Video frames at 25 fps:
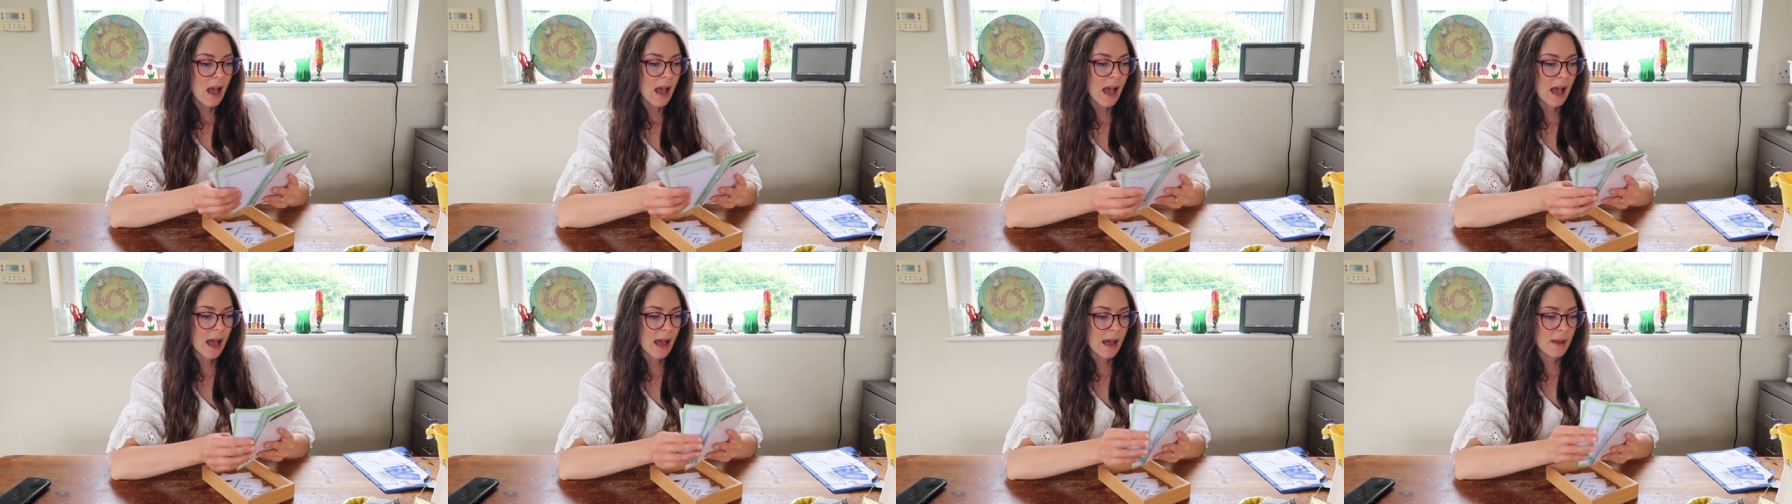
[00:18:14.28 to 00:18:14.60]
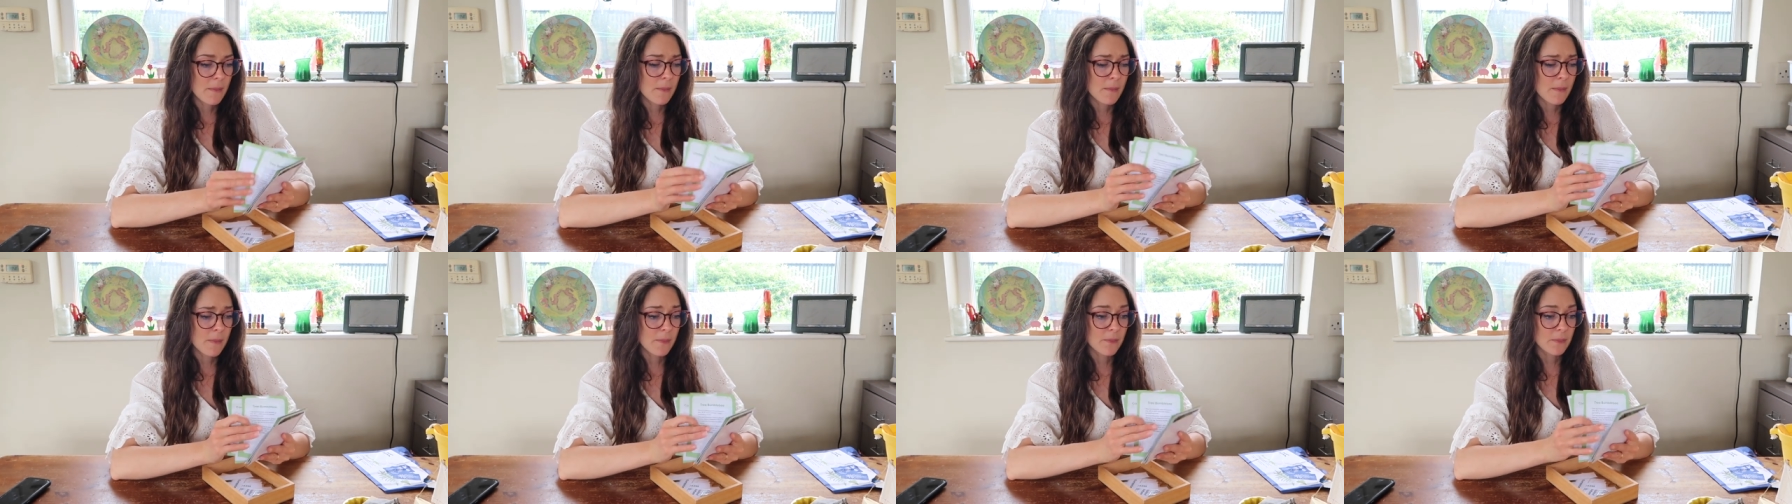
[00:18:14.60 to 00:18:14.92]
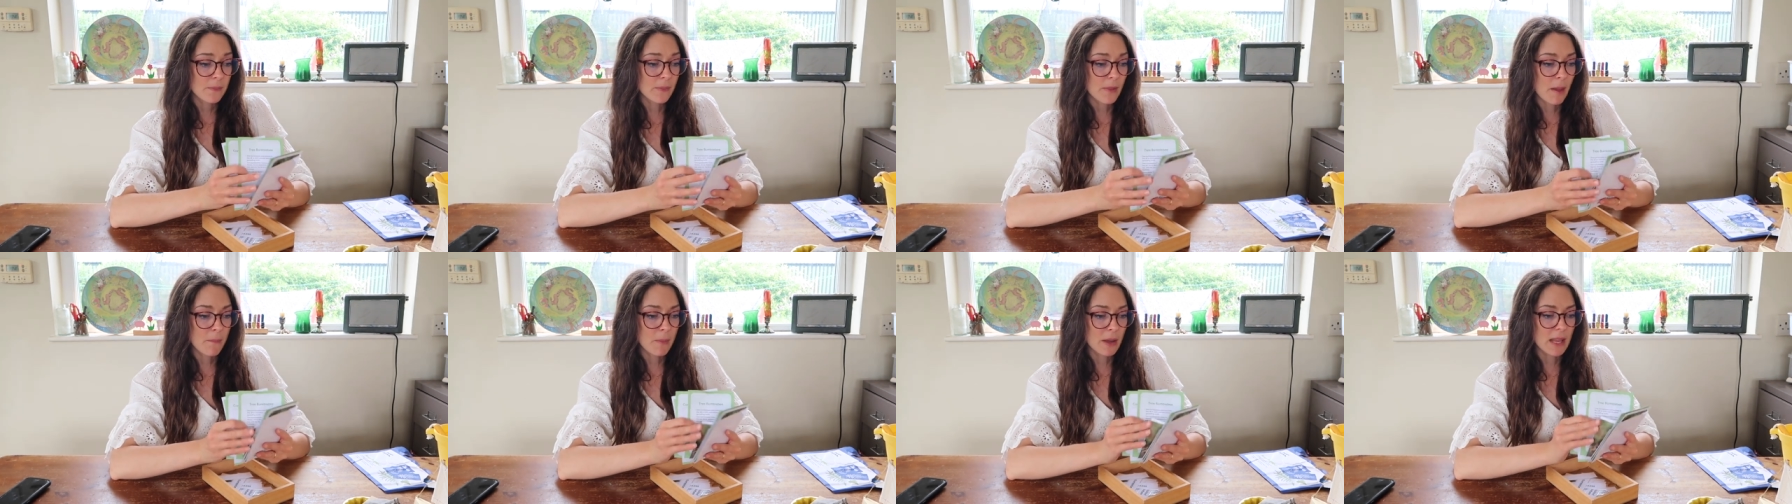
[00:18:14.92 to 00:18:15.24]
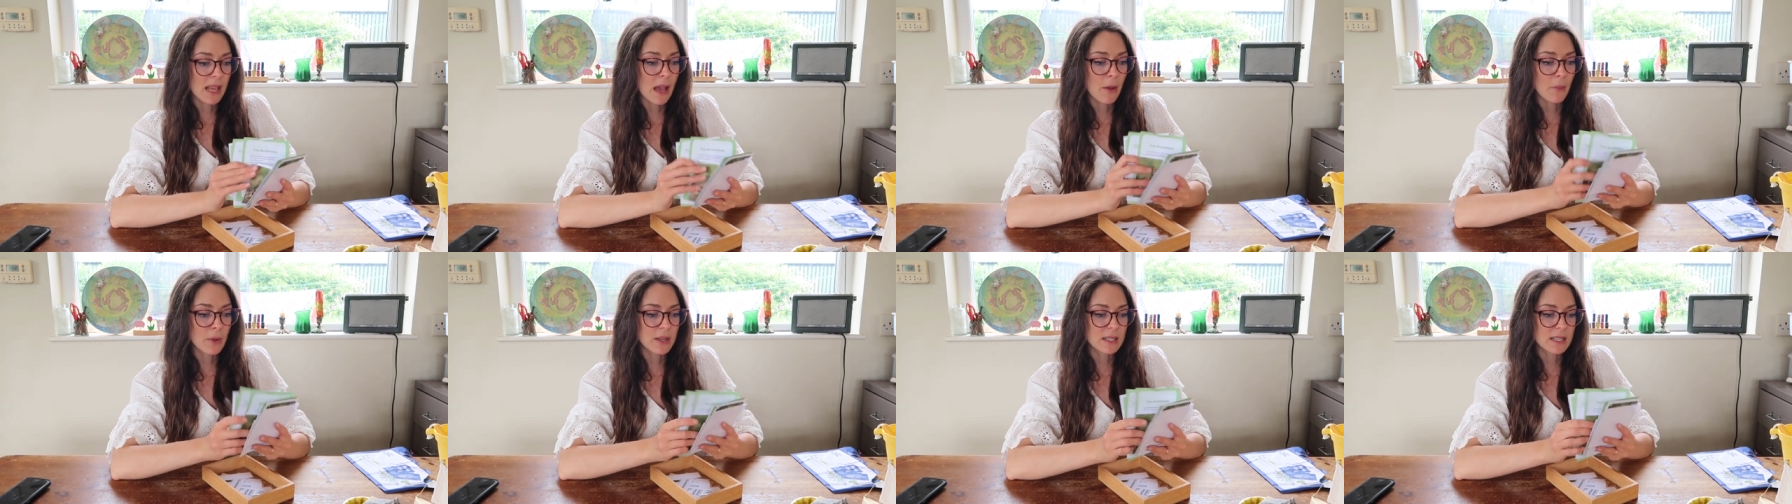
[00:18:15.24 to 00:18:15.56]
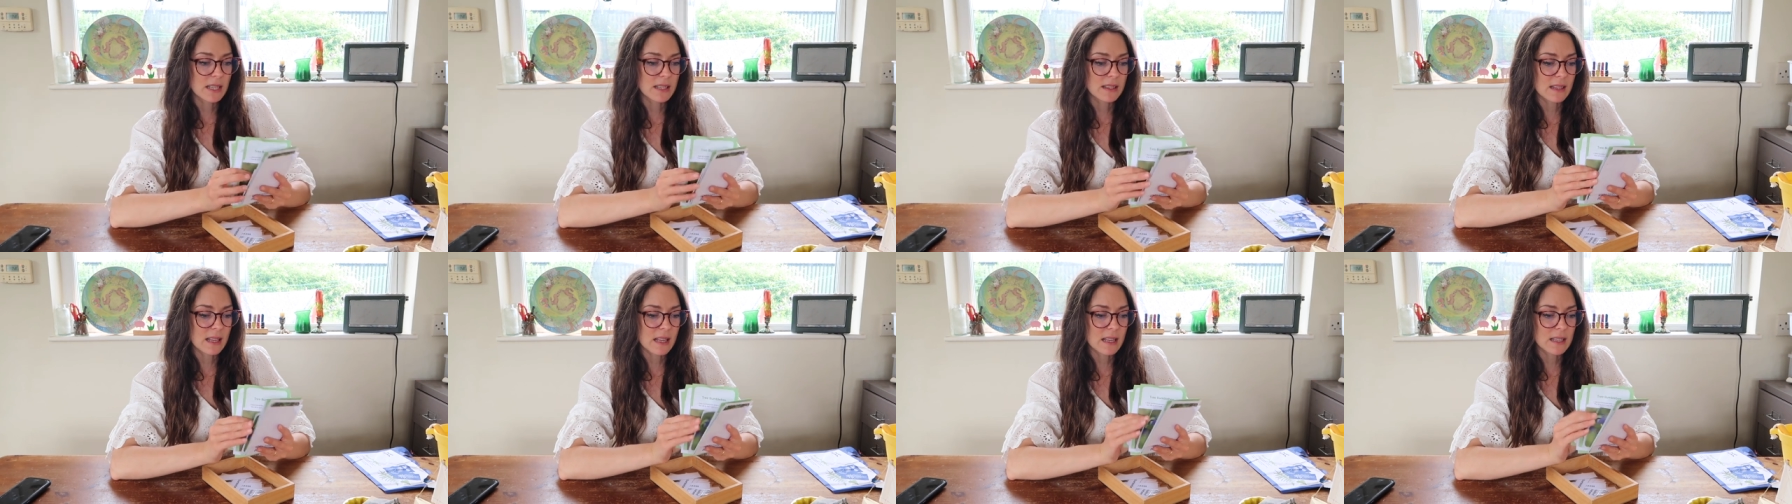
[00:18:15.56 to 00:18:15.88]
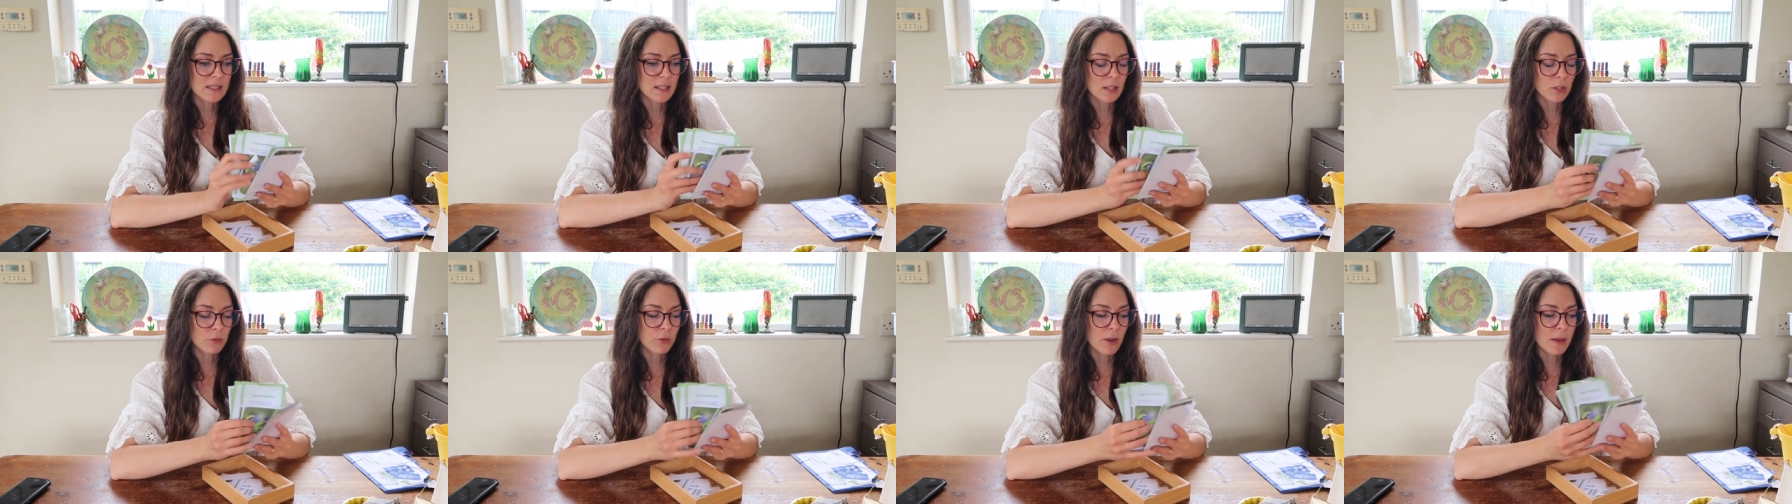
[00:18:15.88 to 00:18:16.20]
Um, but yeah, we did
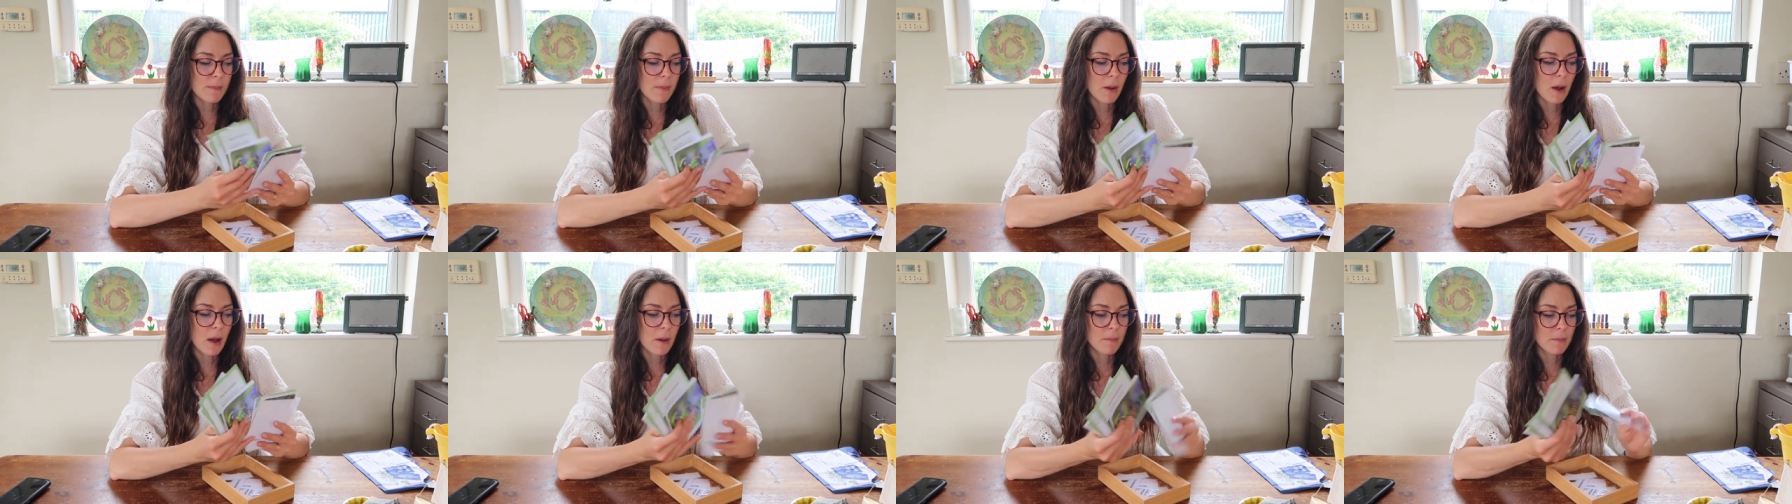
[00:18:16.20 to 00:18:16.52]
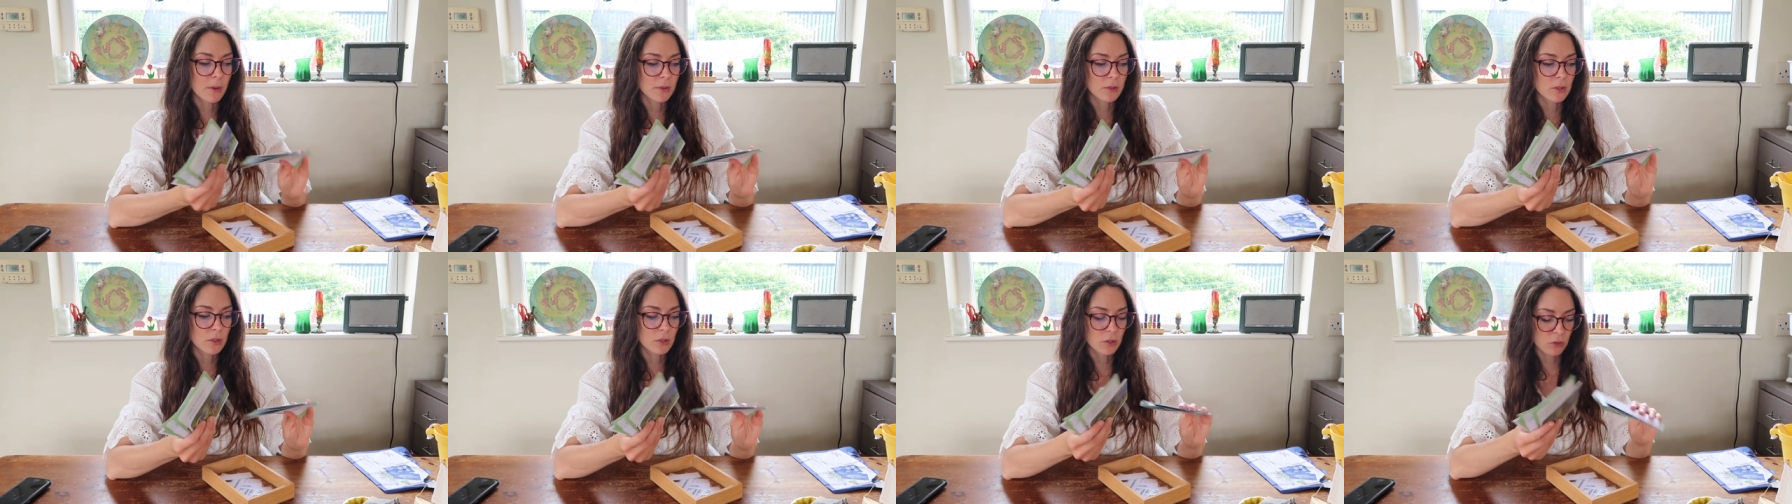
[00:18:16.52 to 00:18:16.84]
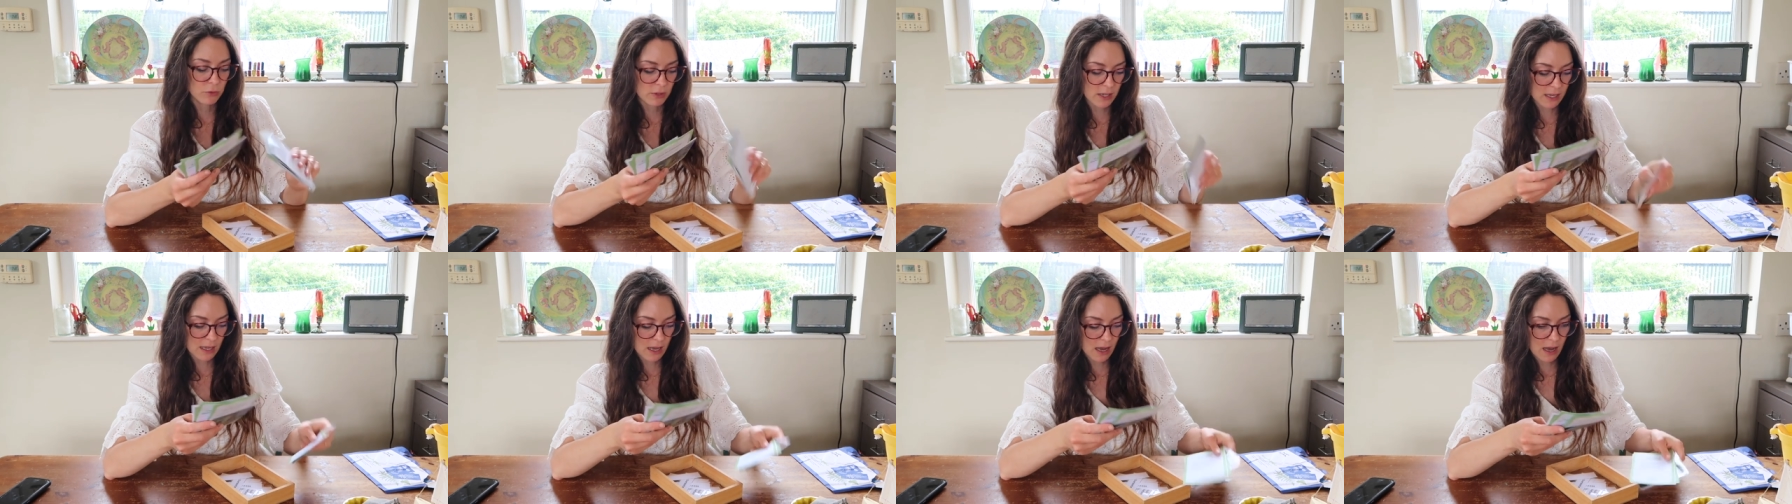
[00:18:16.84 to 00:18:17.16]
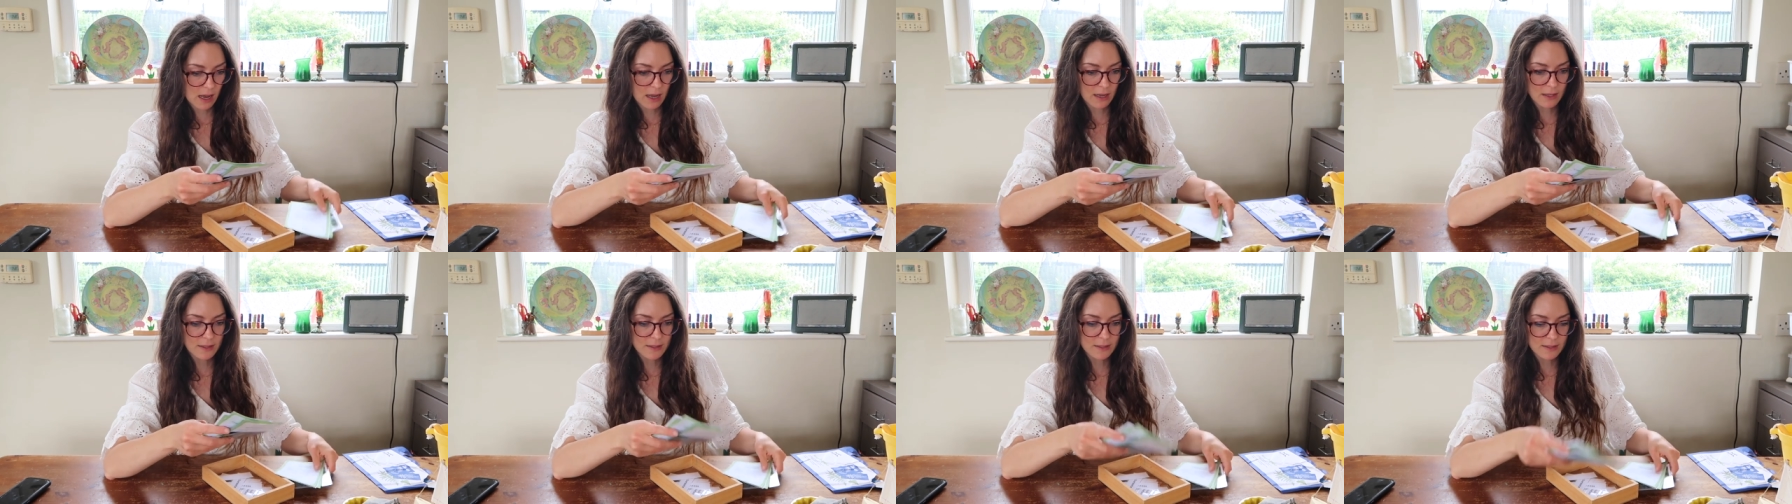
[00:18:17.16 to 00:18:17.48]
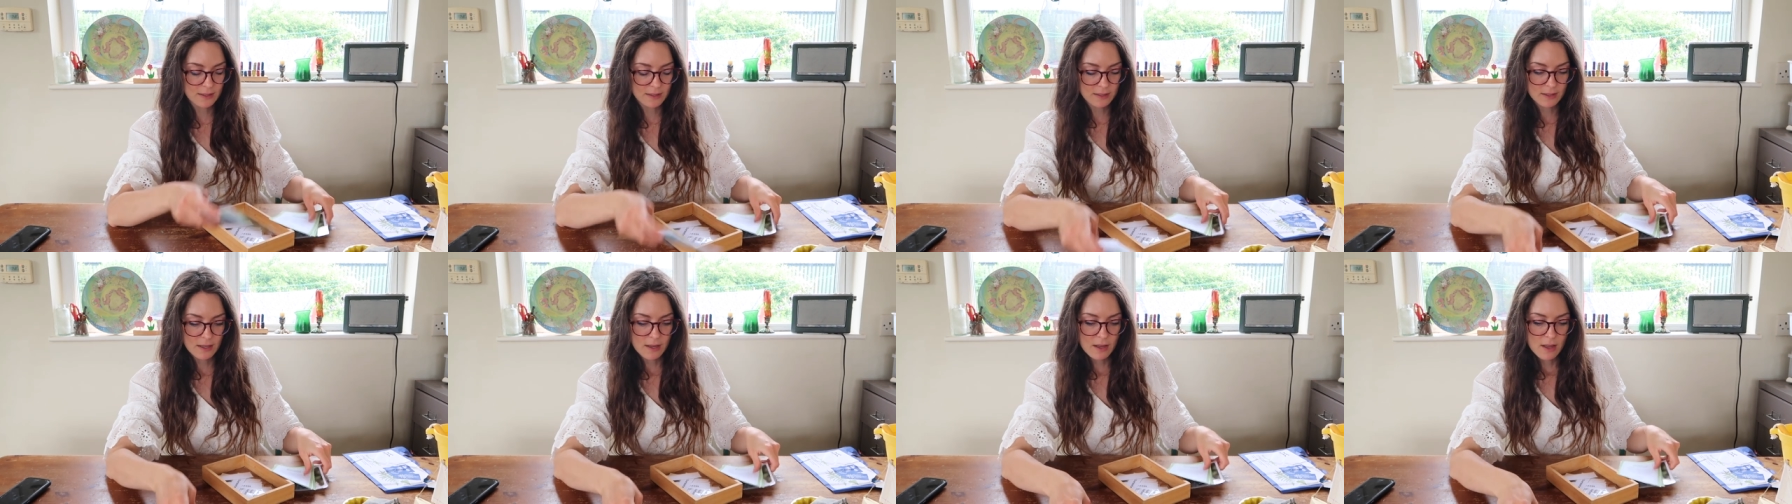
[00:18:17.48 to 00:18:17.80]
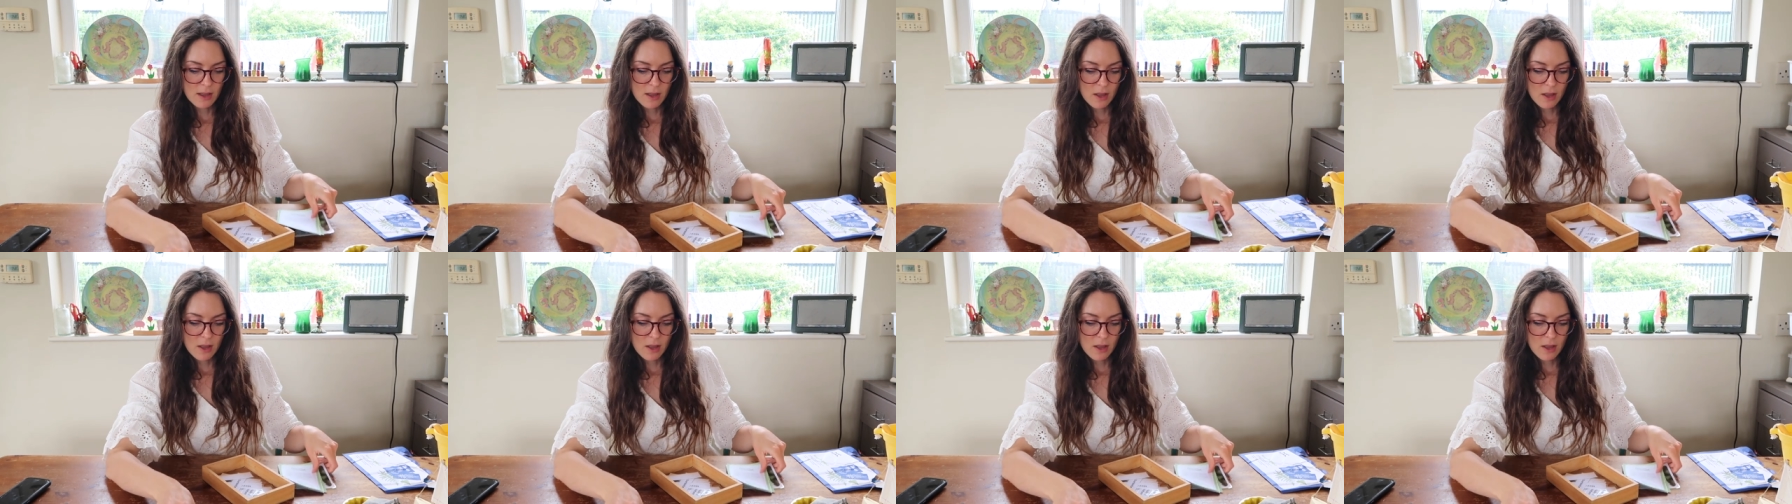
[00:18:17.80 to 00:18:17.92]
these three-part Montessori cards